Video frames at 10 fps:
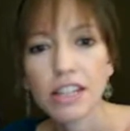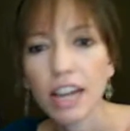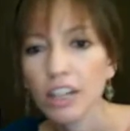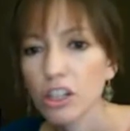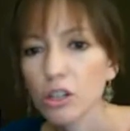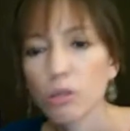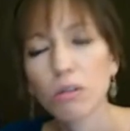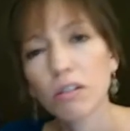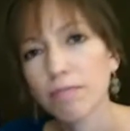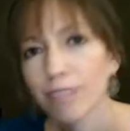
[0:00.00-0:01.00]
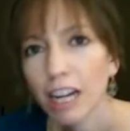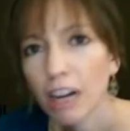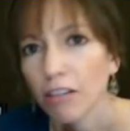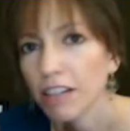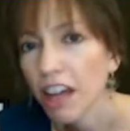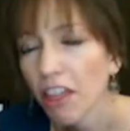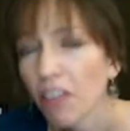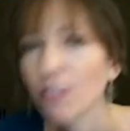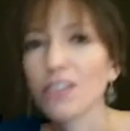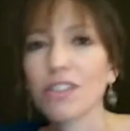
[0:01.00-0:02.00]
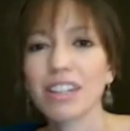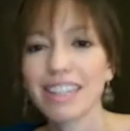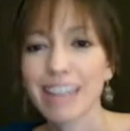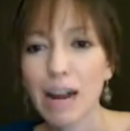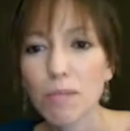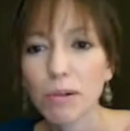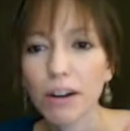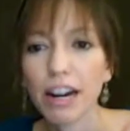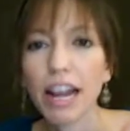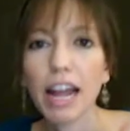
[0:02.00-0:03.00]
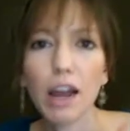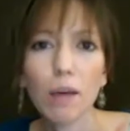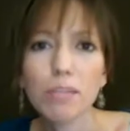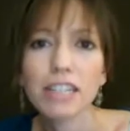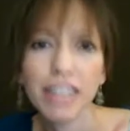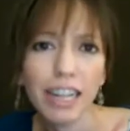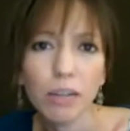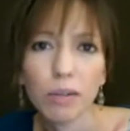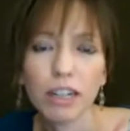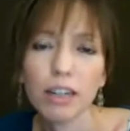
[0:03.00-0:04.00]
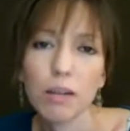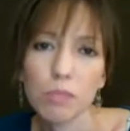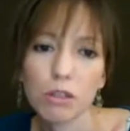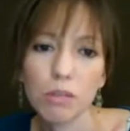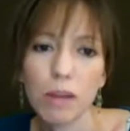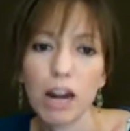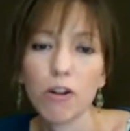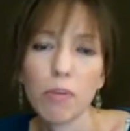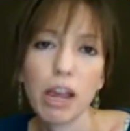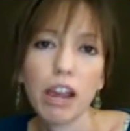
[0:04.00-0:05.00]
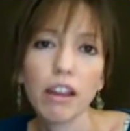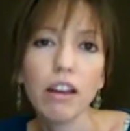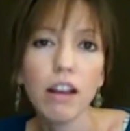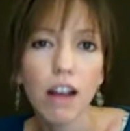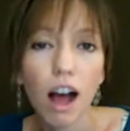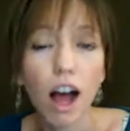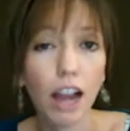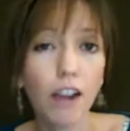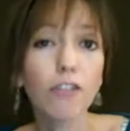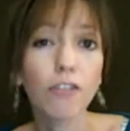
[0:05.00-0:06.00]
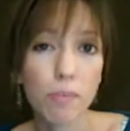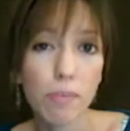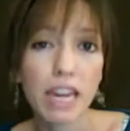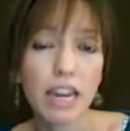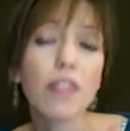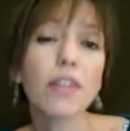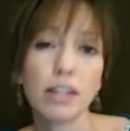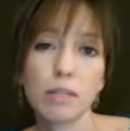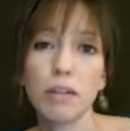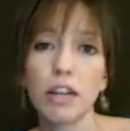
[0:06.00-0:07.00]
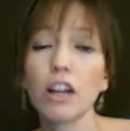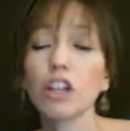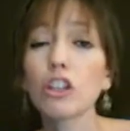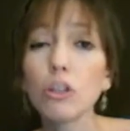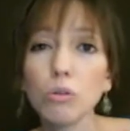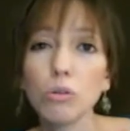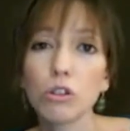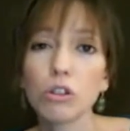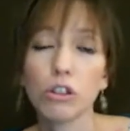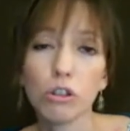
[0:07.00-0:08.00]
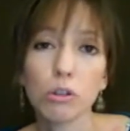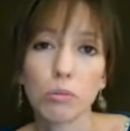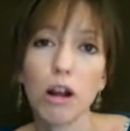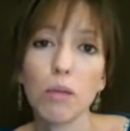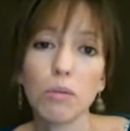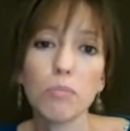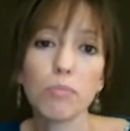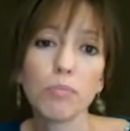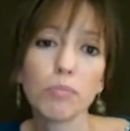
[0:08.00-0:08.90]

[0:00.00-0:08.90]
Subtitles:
that just, nothing feels contemporary and up-to-date when it comes to macrame? I know for me, that's been a huge, huge problem.